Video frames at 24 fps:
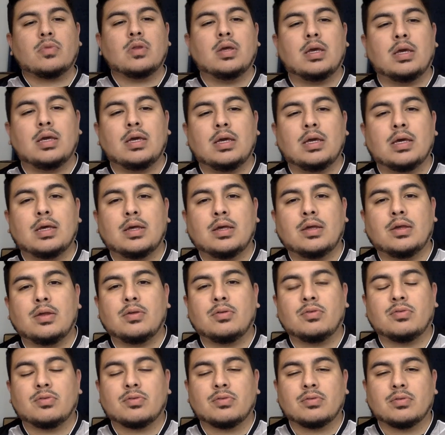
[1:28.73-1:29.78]
He
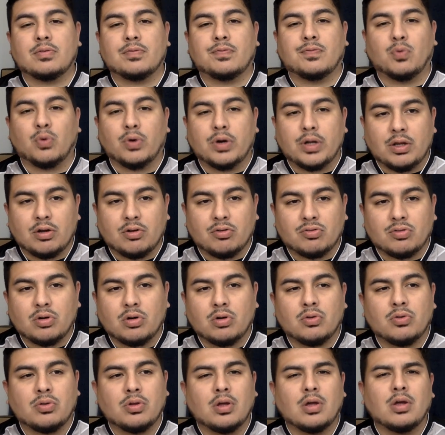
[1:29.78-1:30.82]
is 40 years
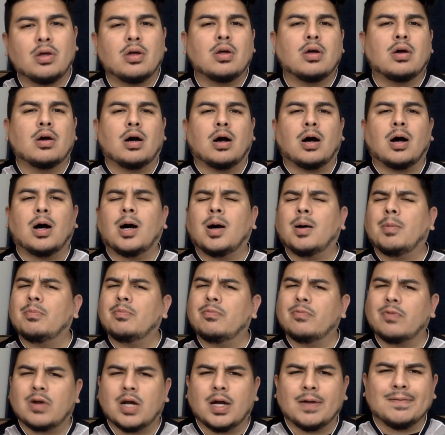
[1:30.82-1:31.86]
old,
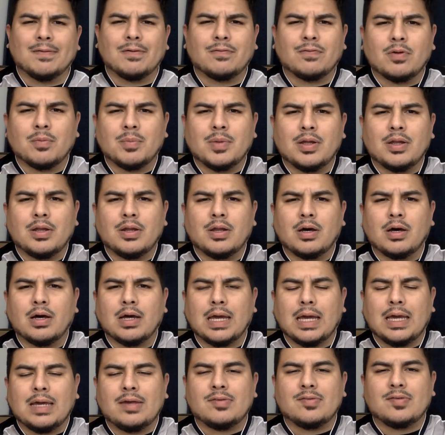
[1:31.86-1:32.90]
recovering from an
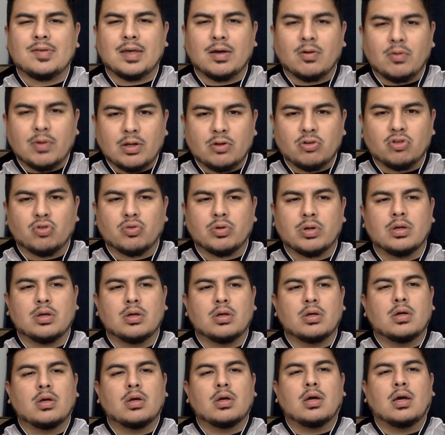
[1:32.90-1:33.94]
ACL injury,
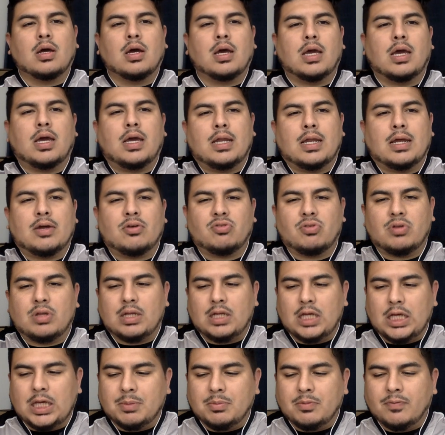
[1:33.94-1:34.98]
and
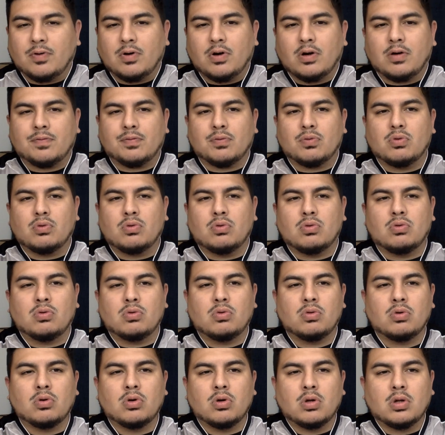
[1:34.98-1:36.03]
Nassourdine Imavov,
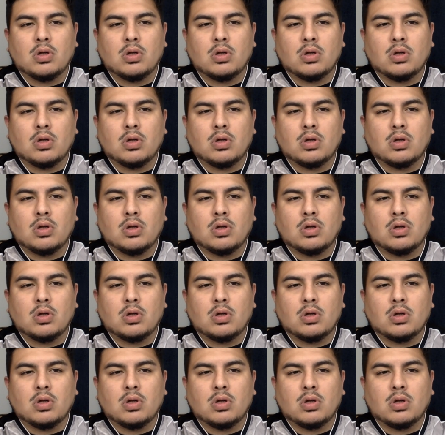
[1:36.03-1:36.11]
who